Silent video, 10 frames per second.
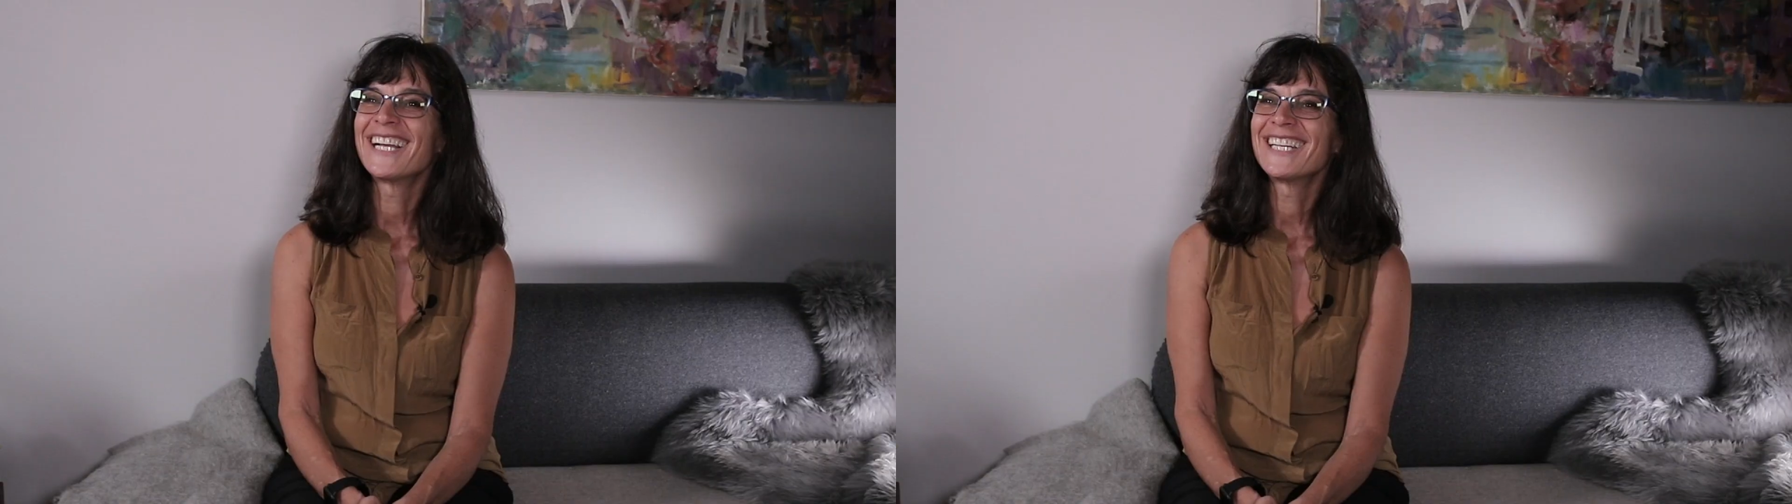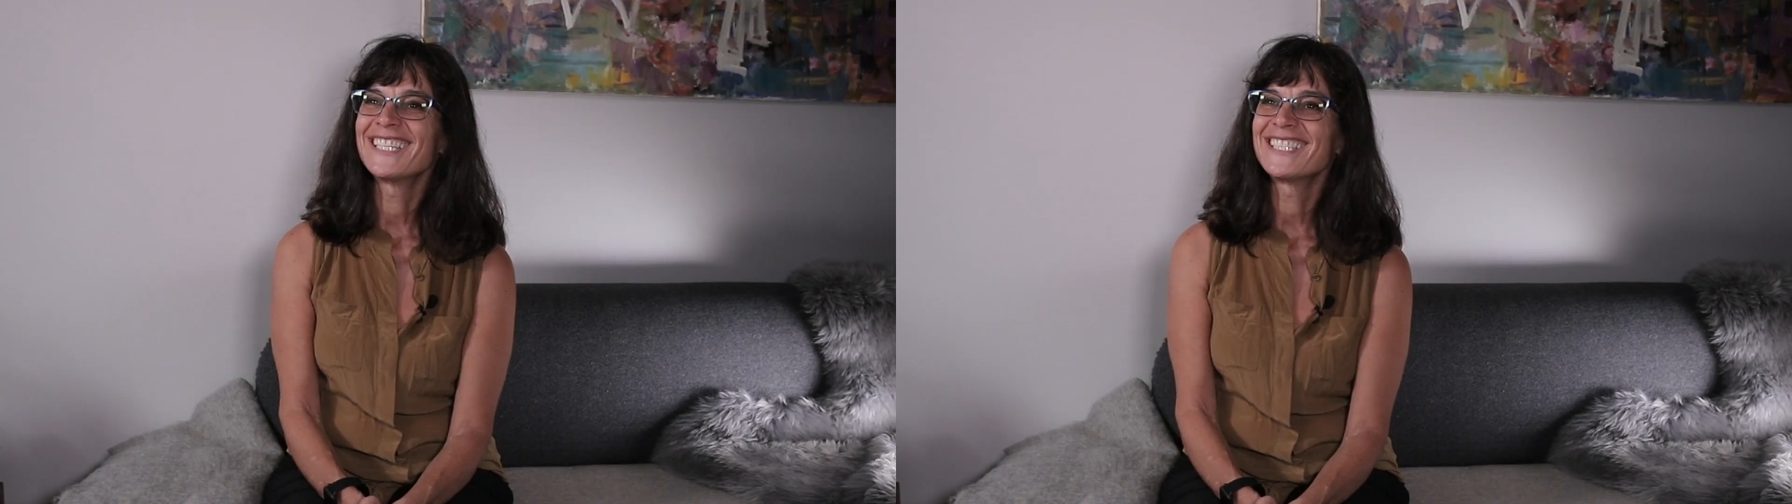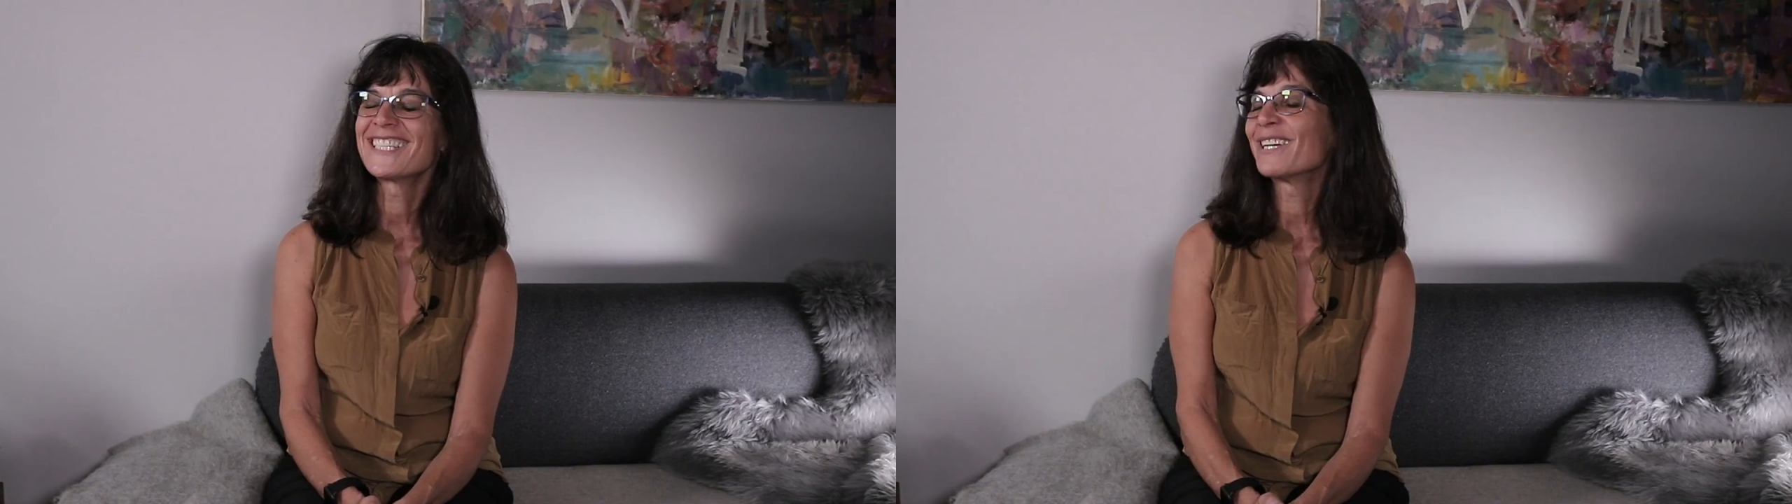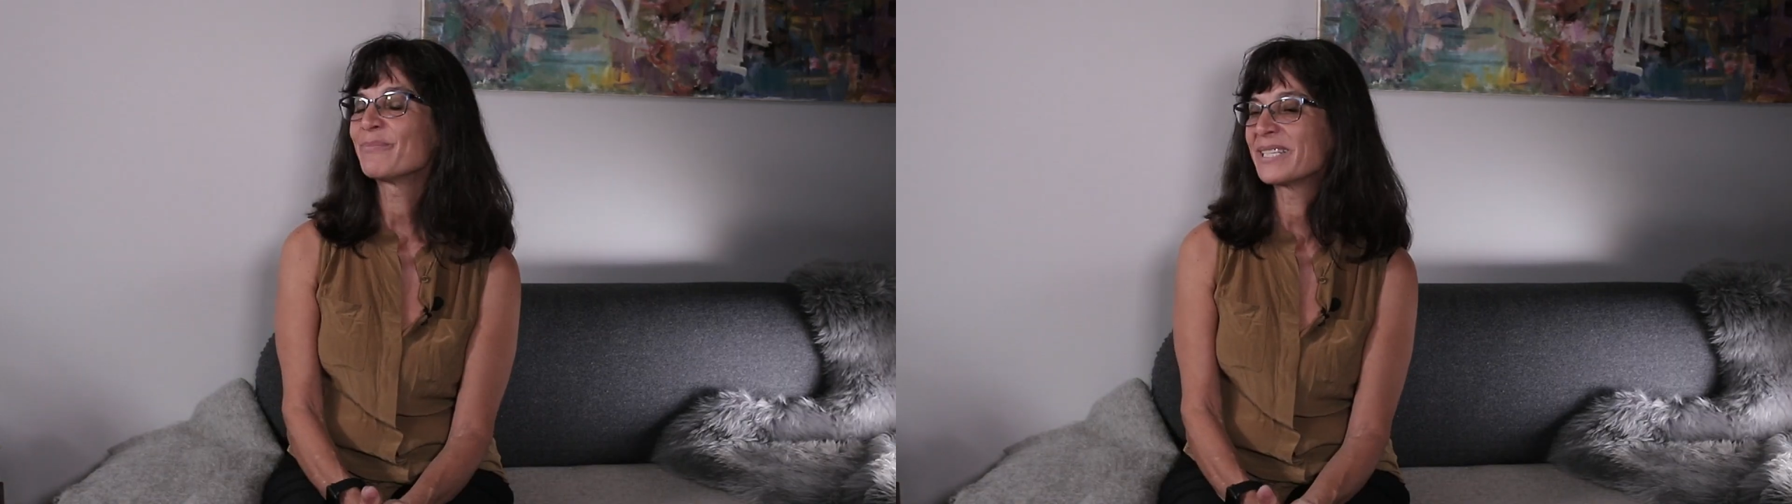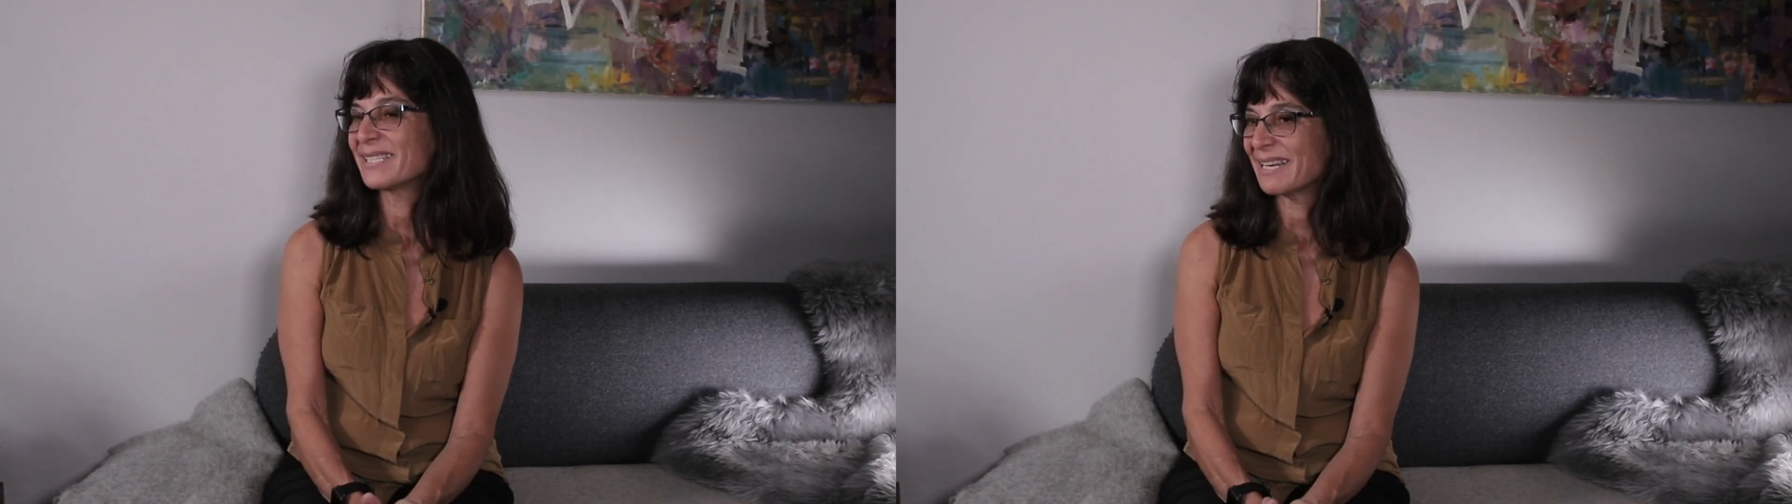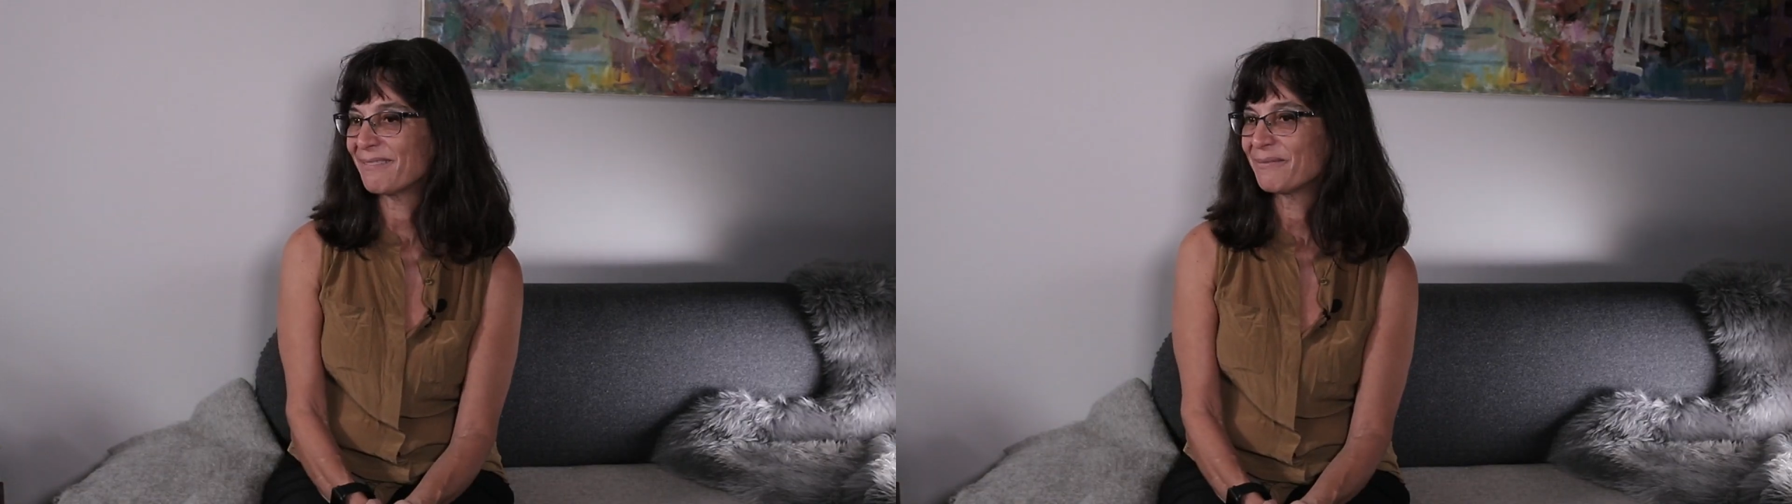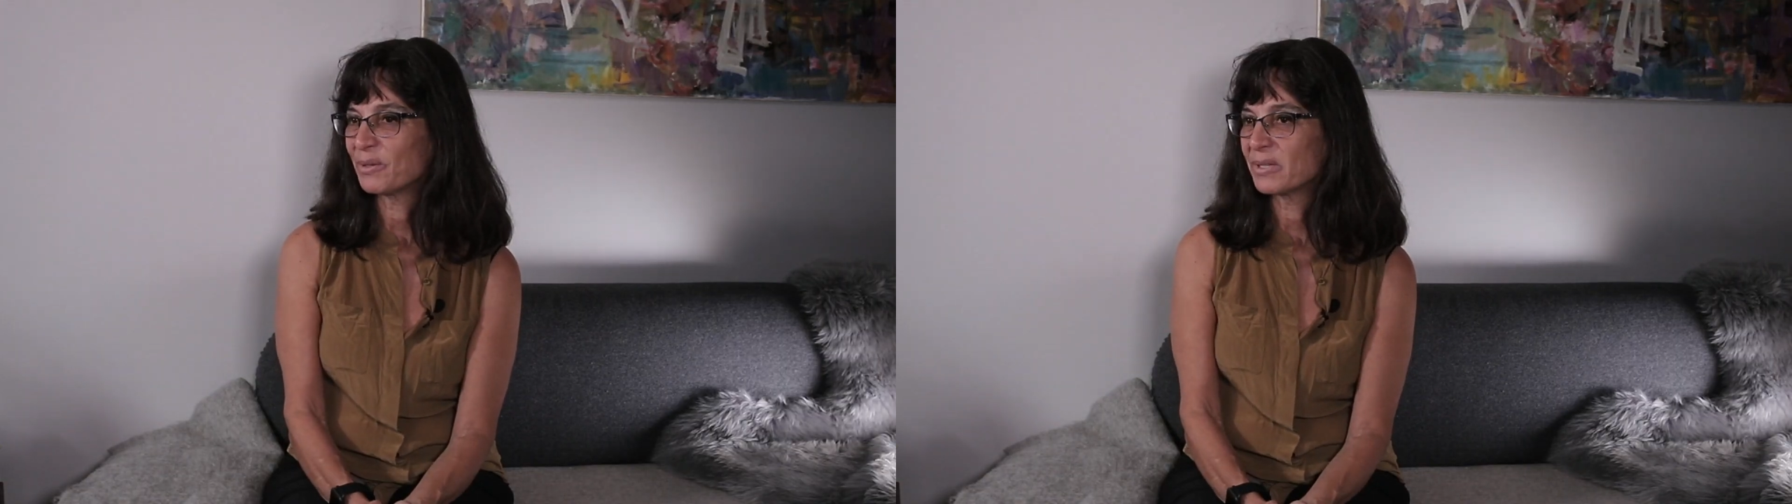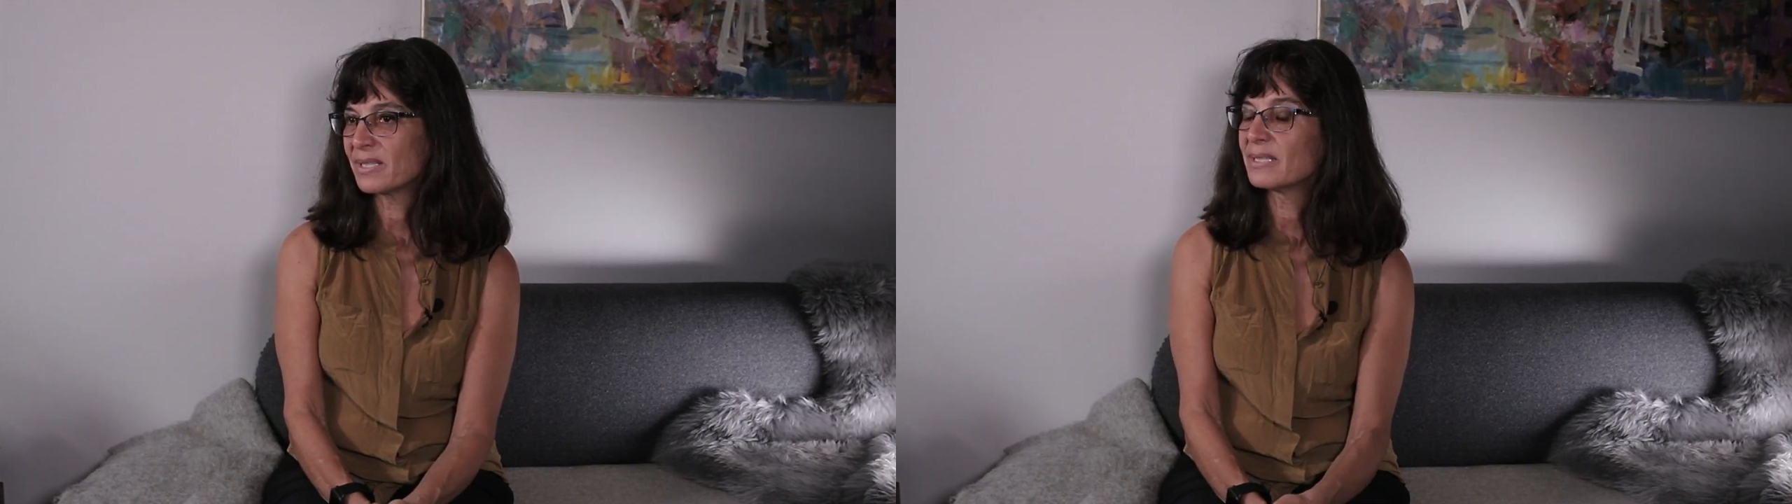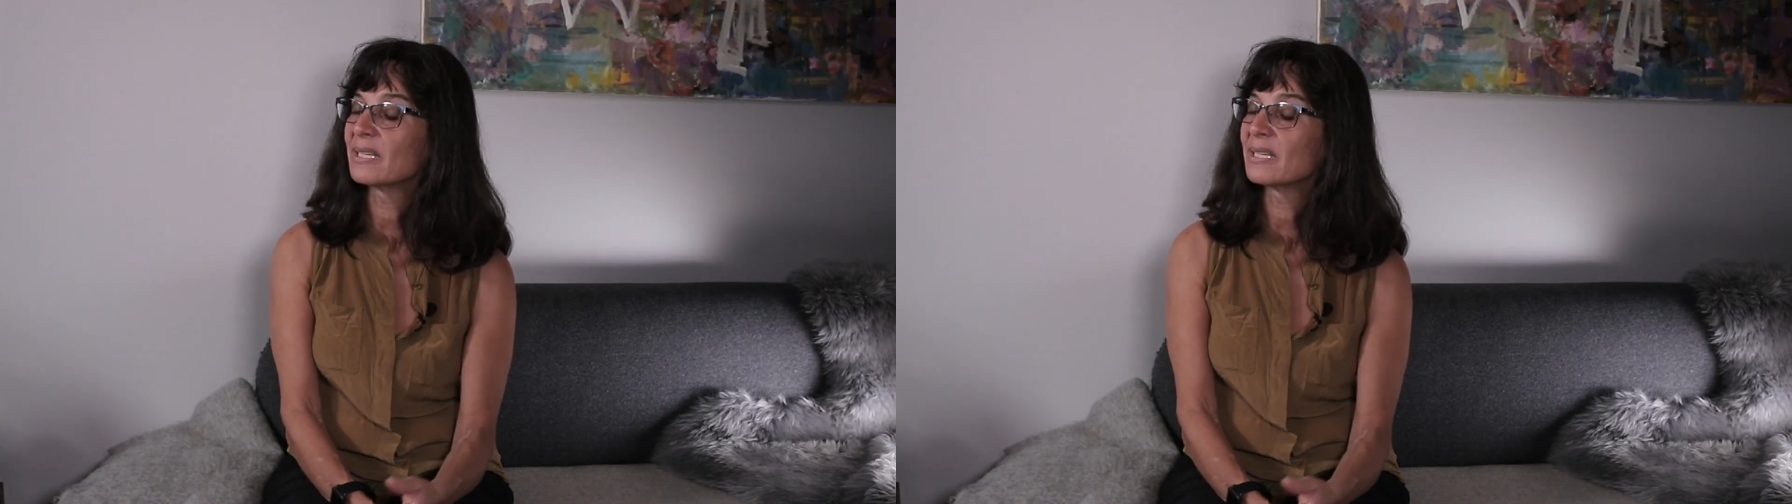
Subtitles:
To get my staff focused,